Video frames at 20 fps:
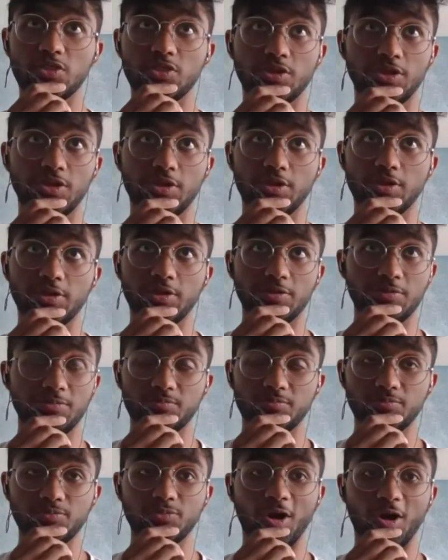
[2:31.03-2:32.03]
the
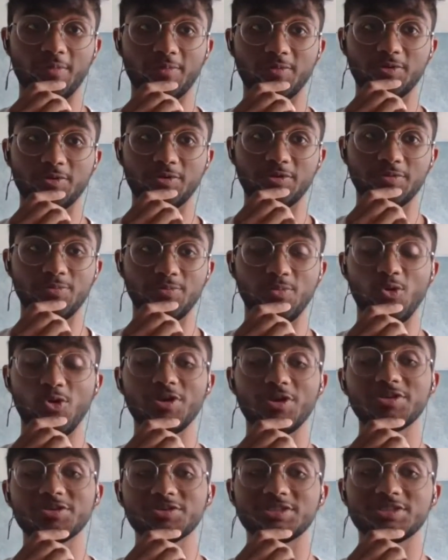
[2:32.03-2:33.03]
proper
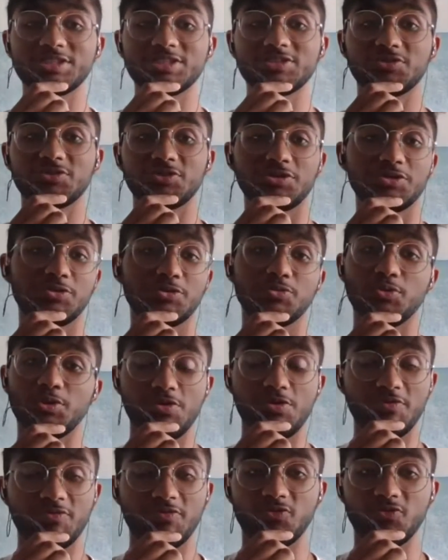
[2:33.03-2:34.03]
pointers just for when you
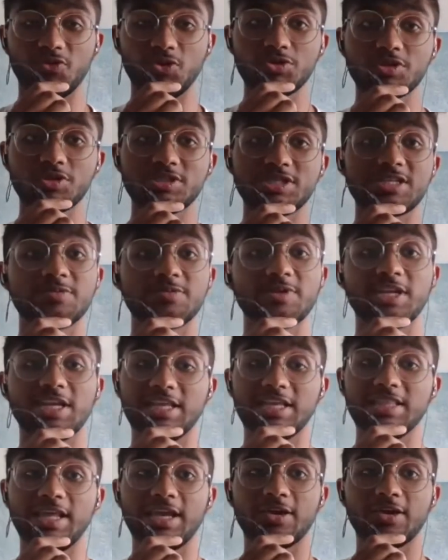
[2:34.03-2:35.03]
have a future assessment
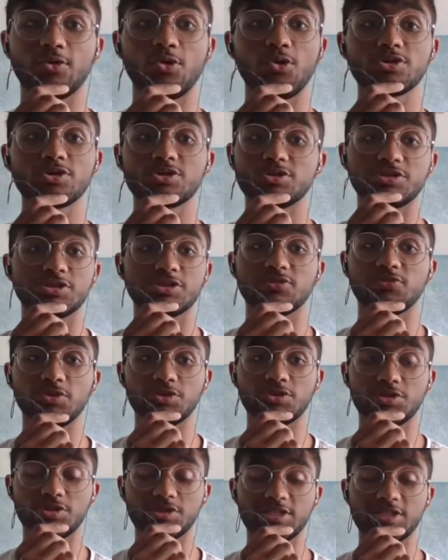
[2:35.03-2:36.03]
in that course or just
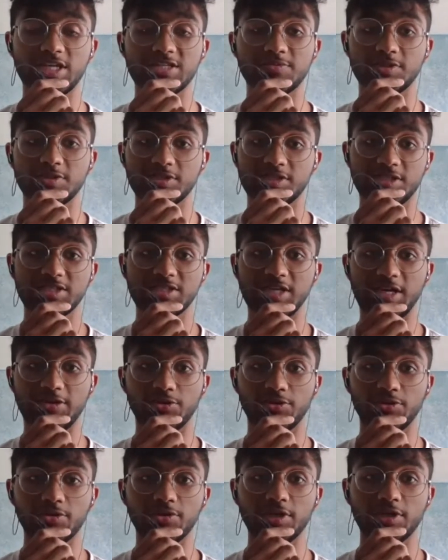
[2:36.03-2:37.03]
future assessments in
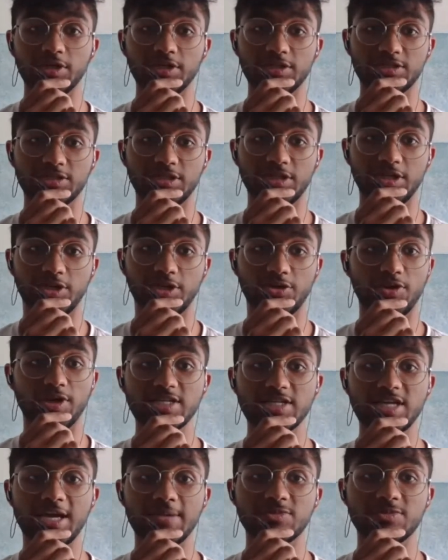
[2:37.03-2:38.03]
general. It's a
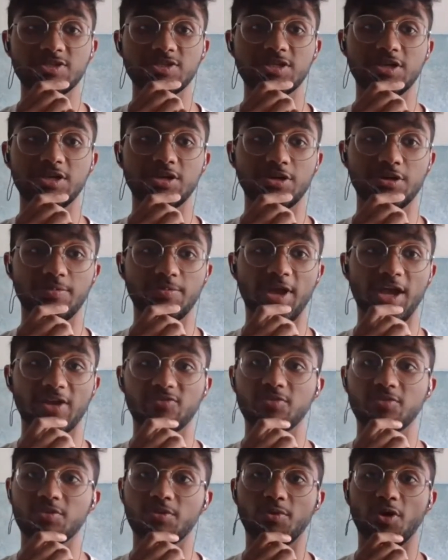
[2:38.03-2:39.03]
great time just to hear
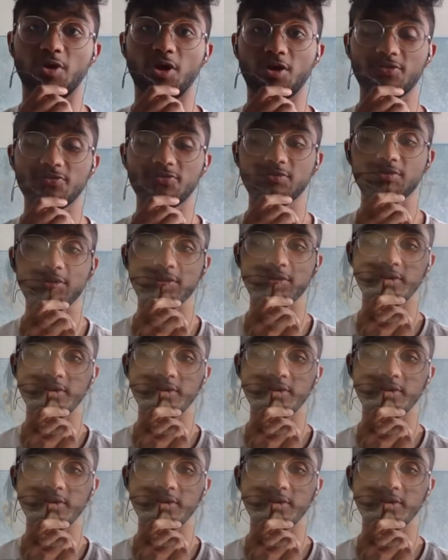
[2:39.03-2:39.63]
back from the prof.